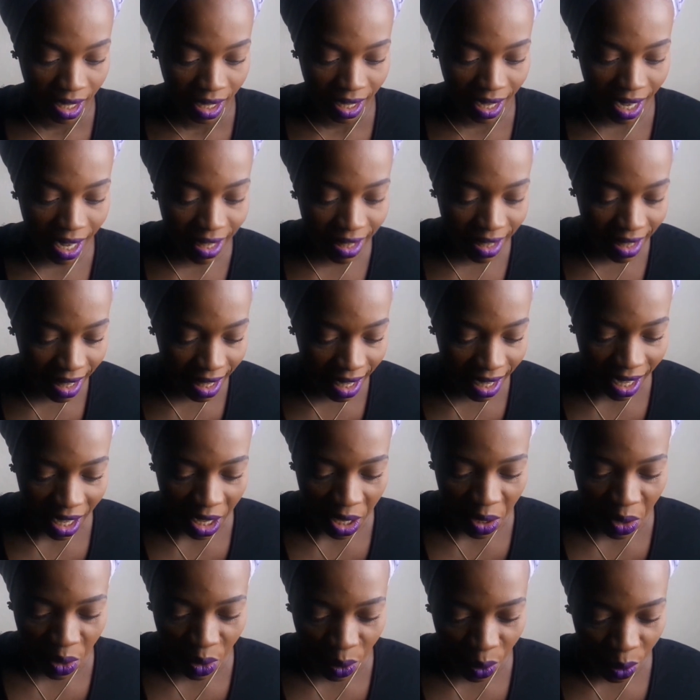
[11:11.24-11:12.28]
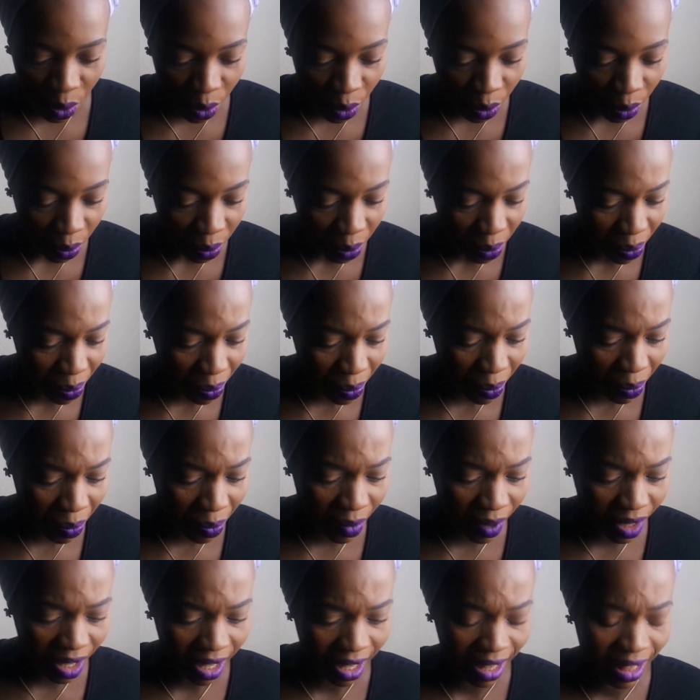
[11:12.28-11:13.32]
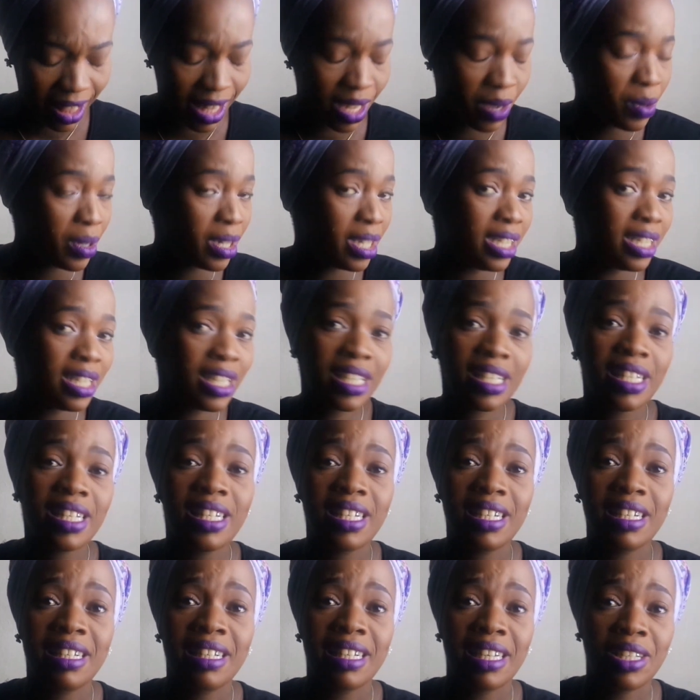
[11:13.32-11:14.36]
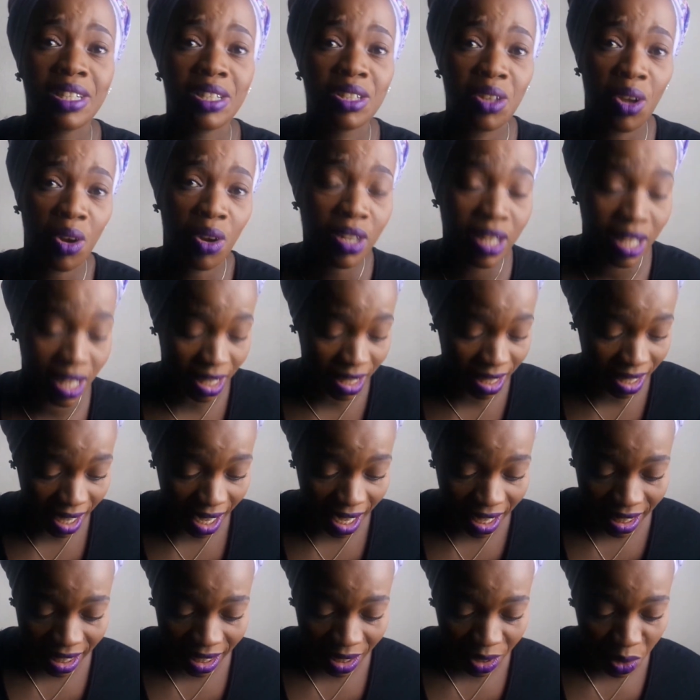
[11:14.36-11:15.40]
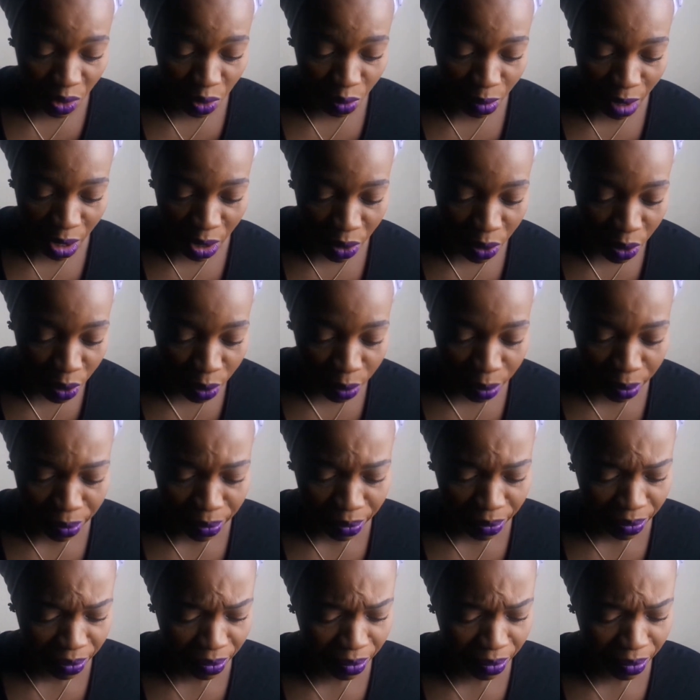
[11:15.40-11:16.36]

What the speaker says: Next thing I knew, there were nurses and doctors rushing to my room.